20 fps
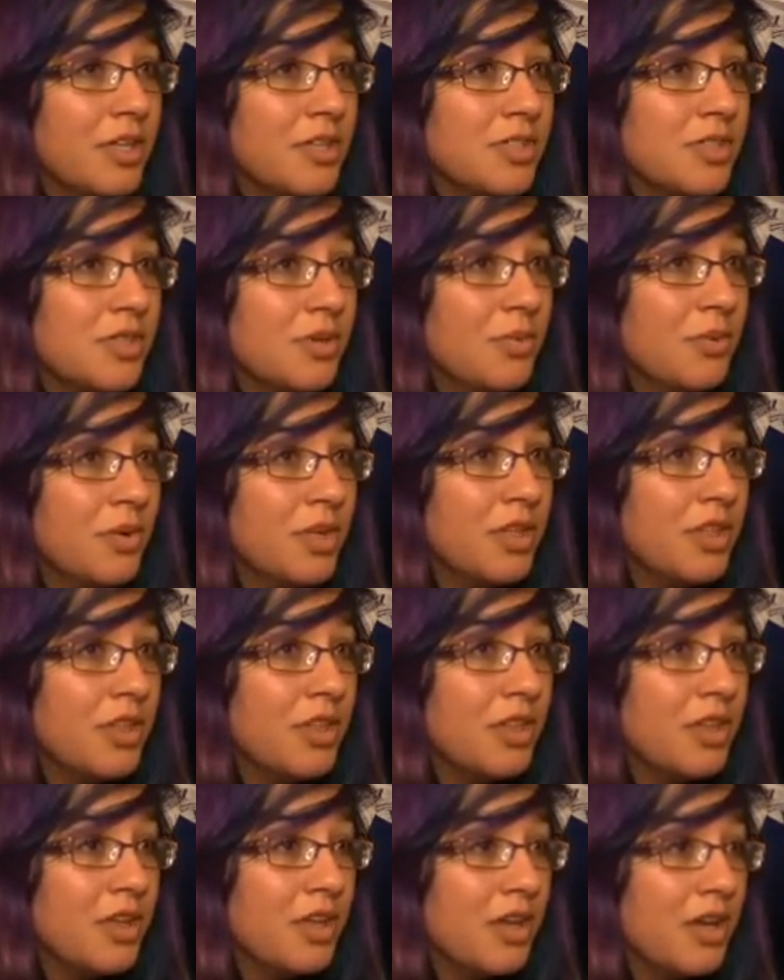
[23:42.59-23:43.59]
it's the one
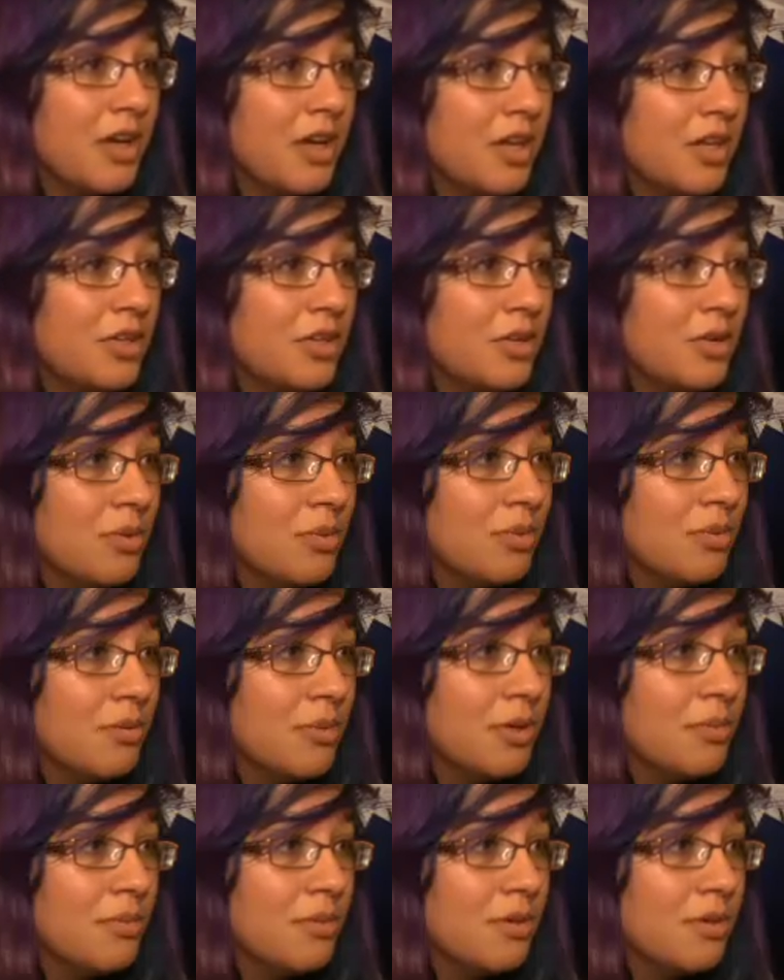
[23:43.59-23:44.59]
thing I don't
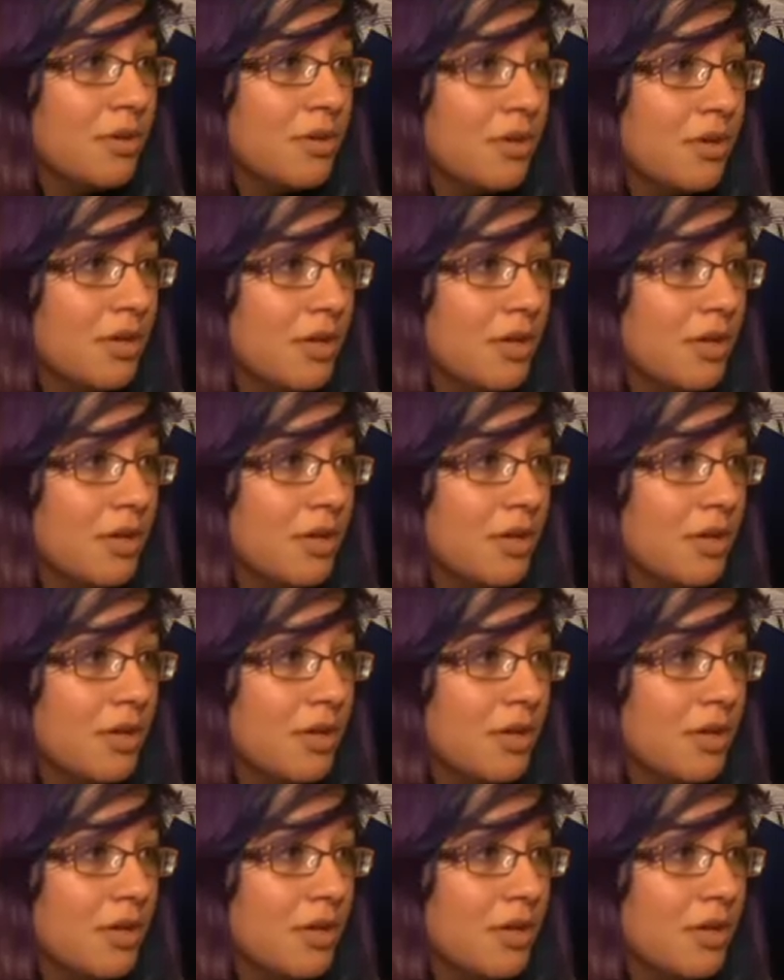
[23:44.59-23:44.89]
remember.